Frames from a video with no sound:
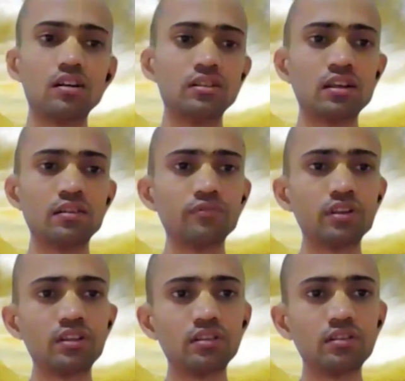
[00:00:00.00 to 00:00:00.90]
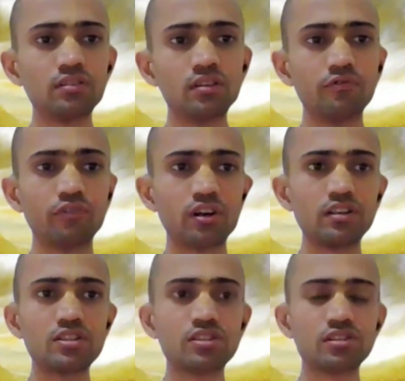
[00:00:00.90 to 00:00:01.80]
in a very
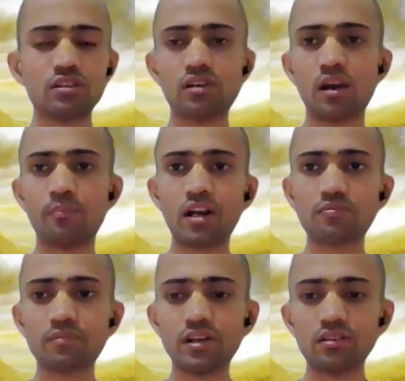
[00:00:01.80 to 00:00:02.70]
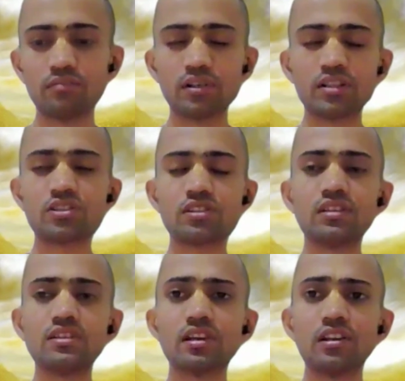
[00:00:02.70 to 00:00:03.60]
furnished apartment, but still
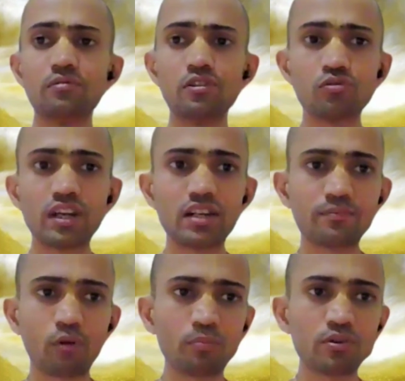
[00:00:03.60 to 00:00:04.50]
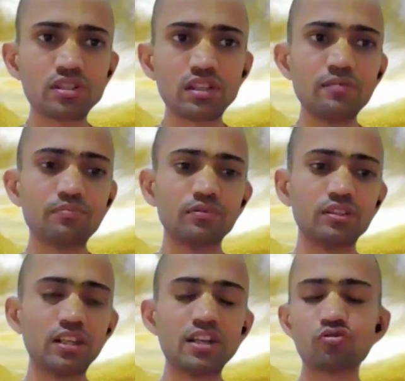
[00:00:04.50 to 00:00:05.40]
he is unable to get proper sleep.
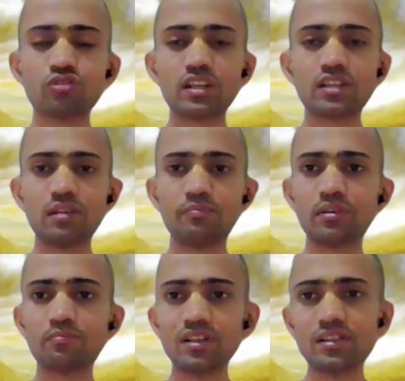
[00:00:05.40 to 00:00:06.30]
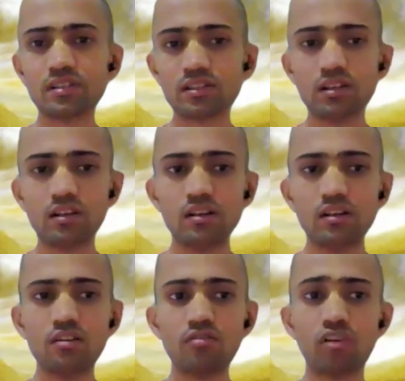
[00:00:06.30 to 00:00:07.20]
He has to take sleeping pills.
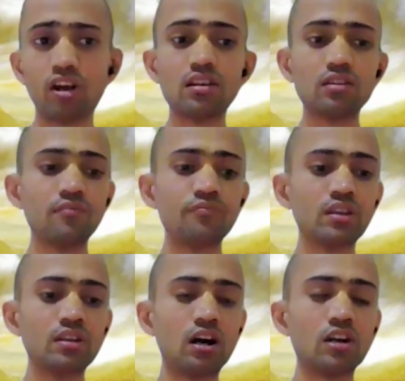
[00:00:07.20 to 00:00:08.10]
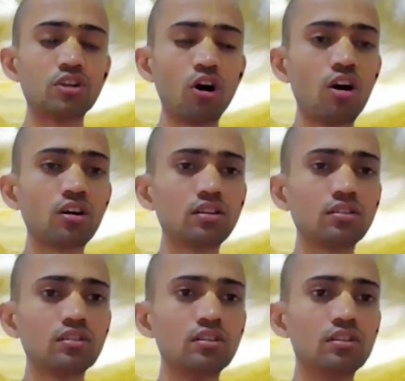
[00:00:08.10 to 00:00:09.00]
While a dog,
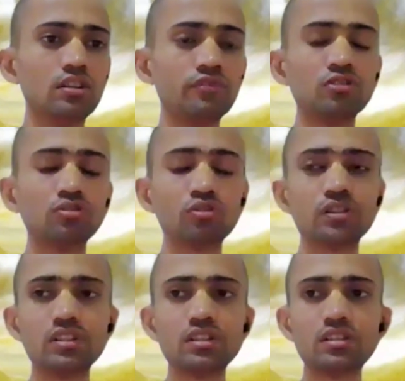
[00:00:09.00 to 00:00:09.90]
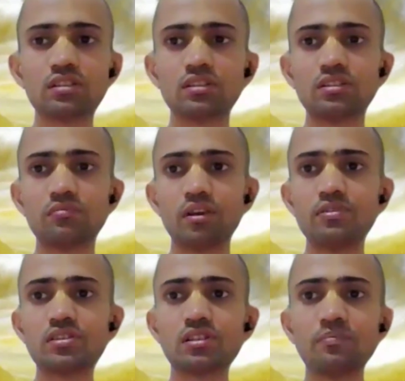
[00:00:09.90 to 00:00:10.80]
even though he may
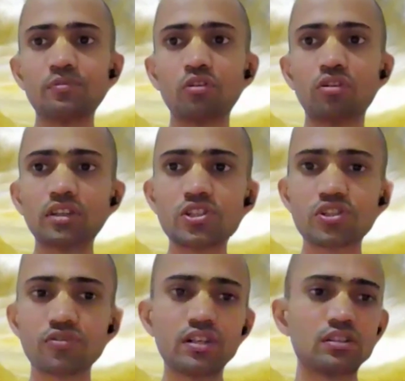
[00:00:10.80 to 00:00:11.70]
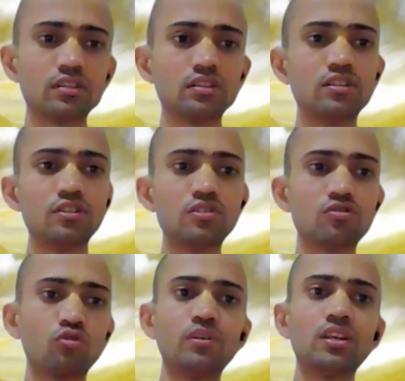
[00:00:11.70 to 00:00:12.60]
be sleeping on the street,
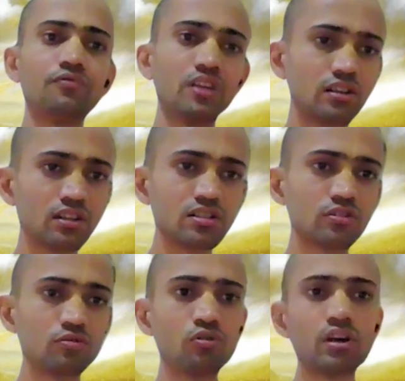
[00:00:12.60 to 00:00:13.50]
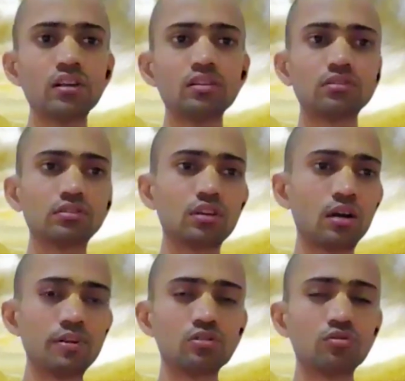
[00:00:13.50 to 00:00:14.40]
so many vehicles go and
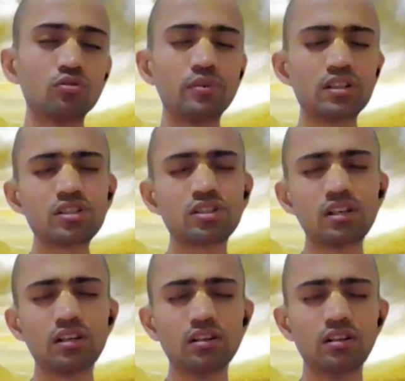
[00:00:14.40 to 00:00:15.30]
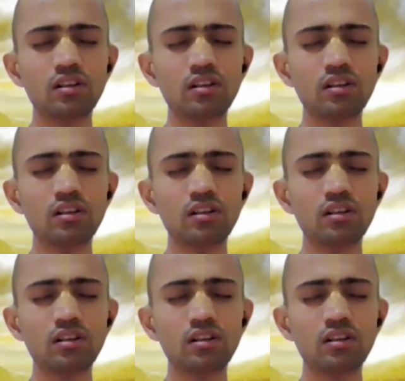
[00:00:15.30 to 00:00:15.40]
come and go, but still